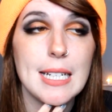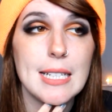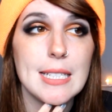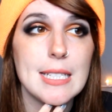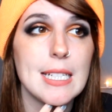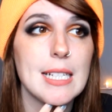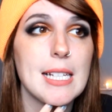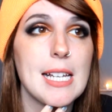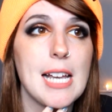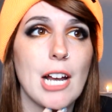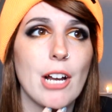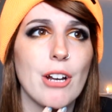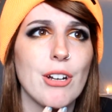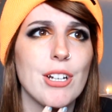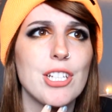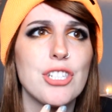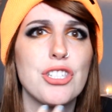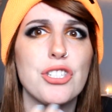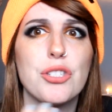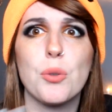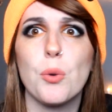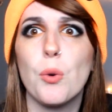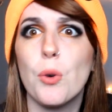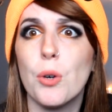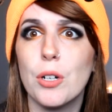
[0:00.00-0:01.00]
get to carry
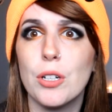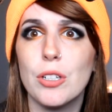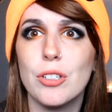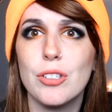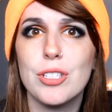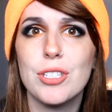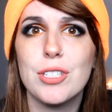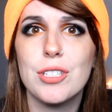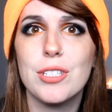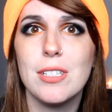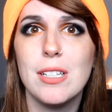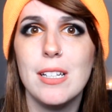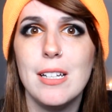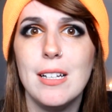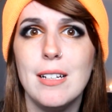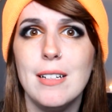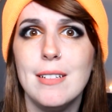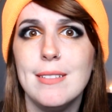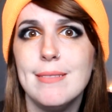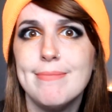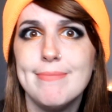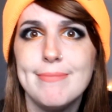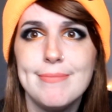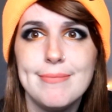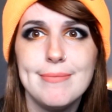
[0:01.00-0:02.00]
swords.
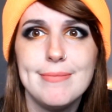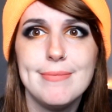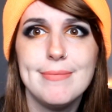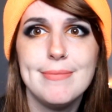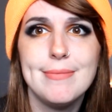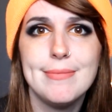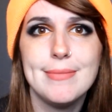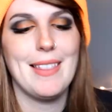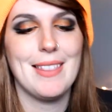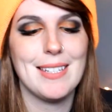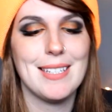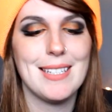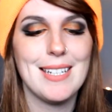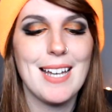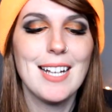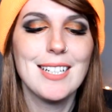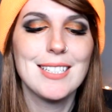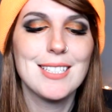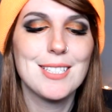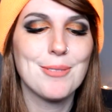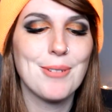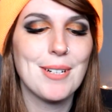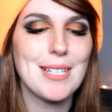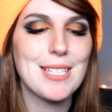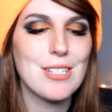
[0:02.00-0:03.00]
The
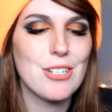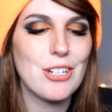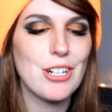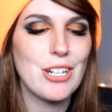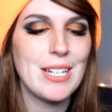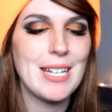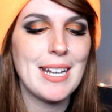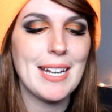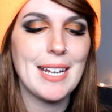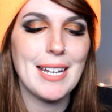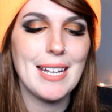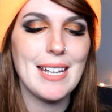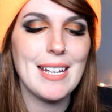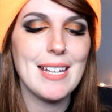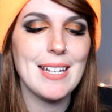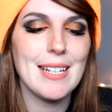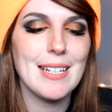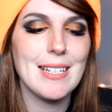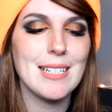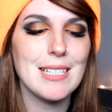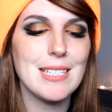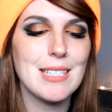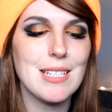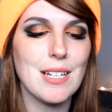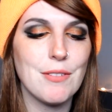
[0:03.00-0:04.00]
next question
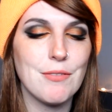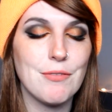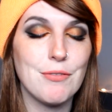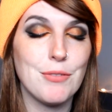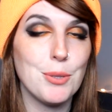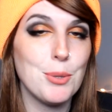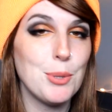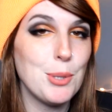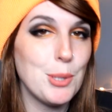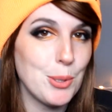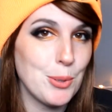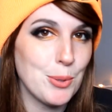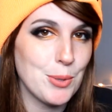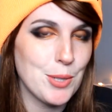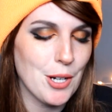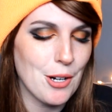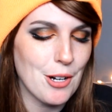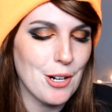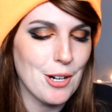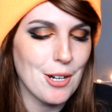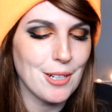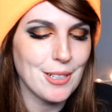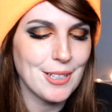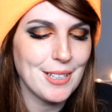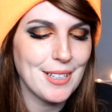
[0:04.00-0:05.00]
is Voodoo
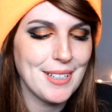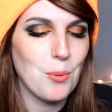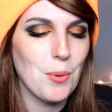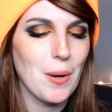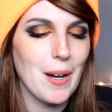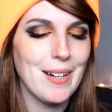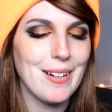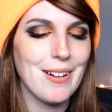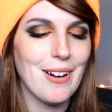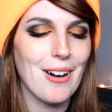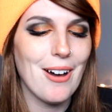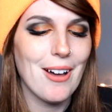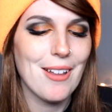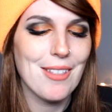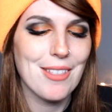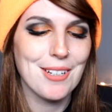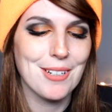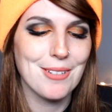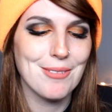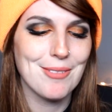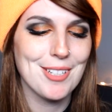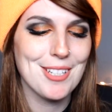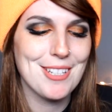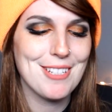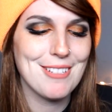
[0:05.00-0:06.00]
Doll. What
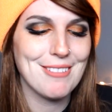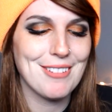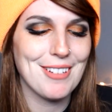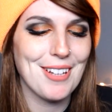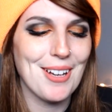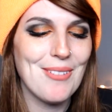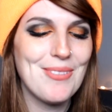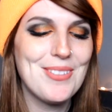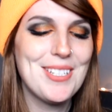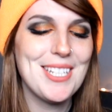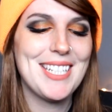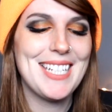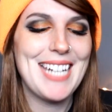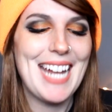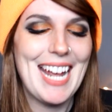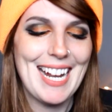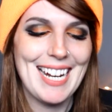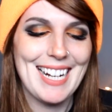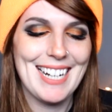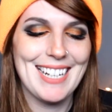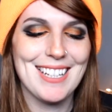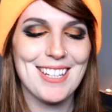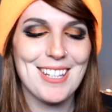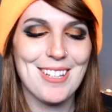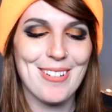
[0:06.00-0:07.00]
author would you love to
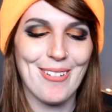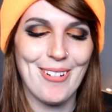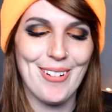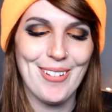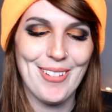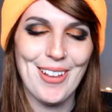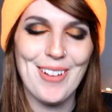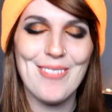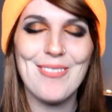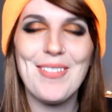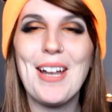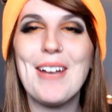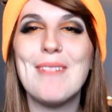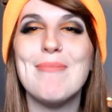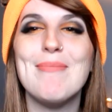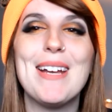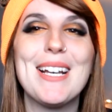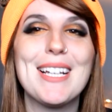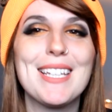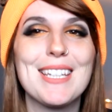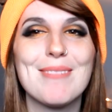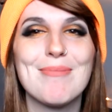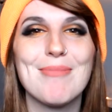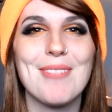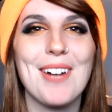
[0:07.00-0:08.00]
take control of and
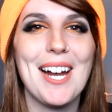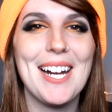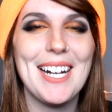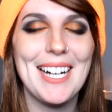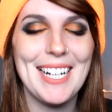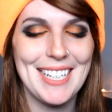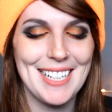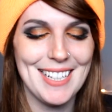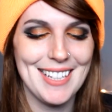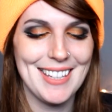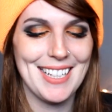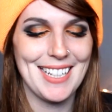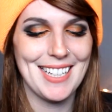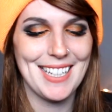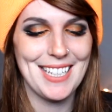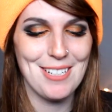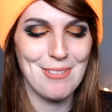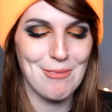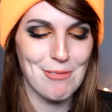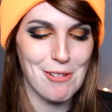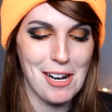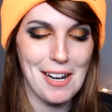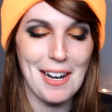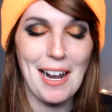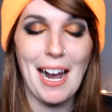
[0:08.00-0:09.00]
make them write anything
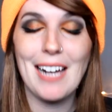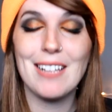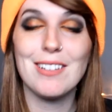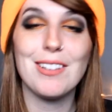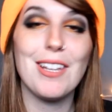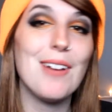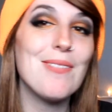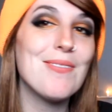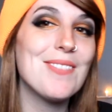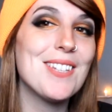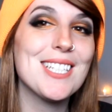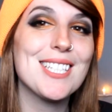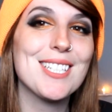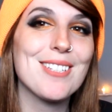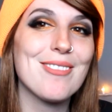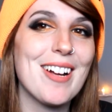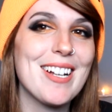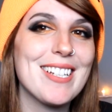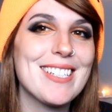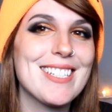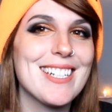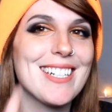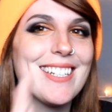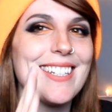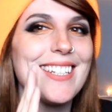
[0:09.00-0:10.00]
you want? I love this
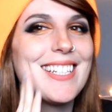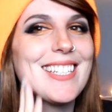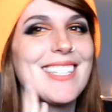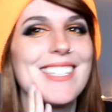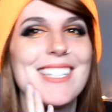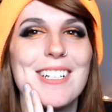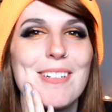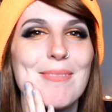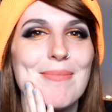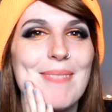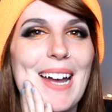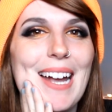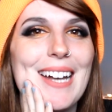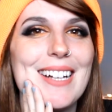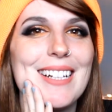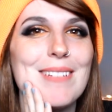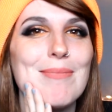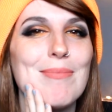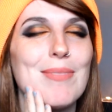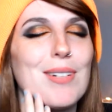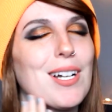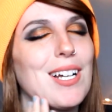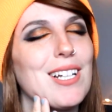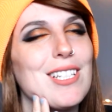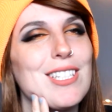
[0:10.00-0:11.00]
question this year, Madi,
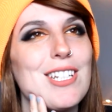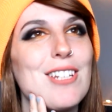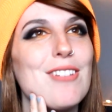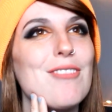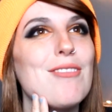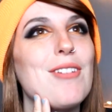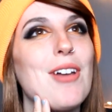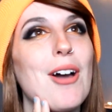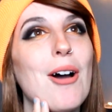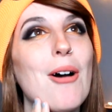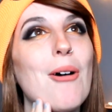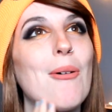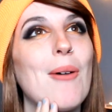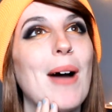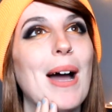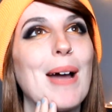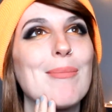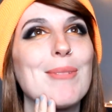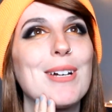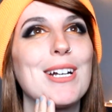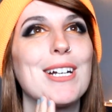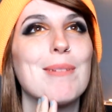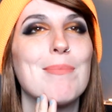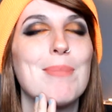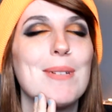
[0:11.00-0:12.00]
because you know
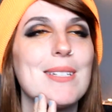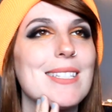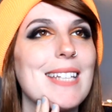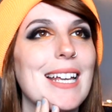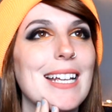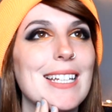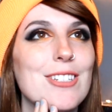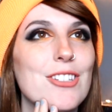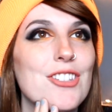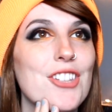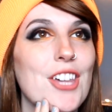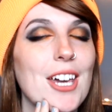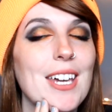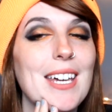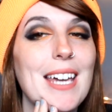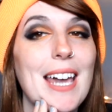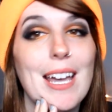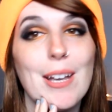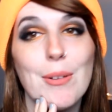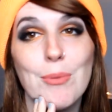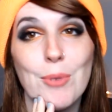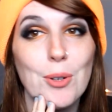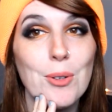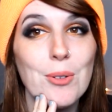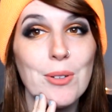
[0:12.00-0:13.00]
I'm gonna possess
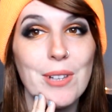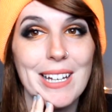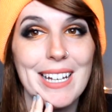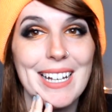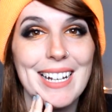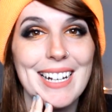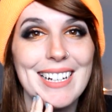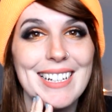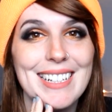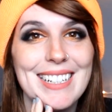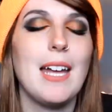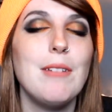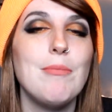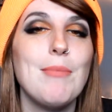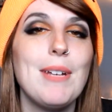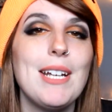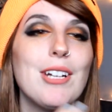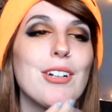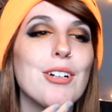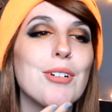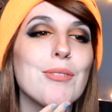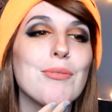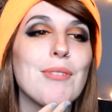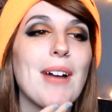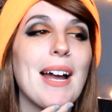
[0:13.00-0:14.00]
J.K. Rowling and
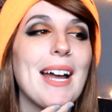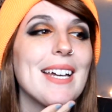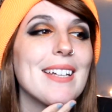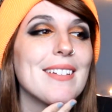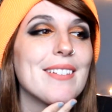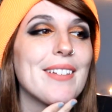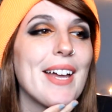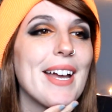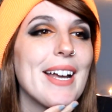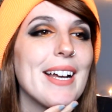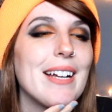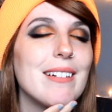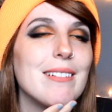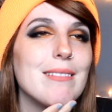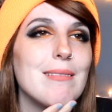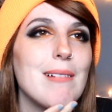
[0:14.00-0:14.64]
make her write like